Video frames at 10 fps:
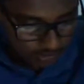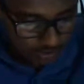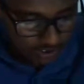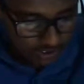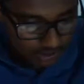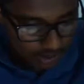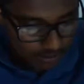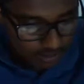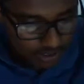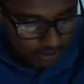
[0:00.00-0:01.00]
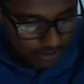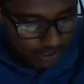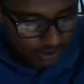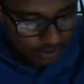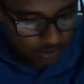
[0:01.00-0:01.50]
once it comes, you
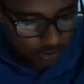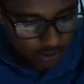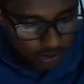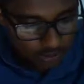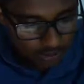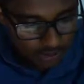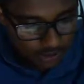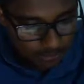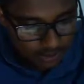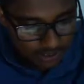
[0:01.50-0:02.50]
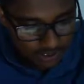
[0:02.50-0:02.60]
can go down to subjects.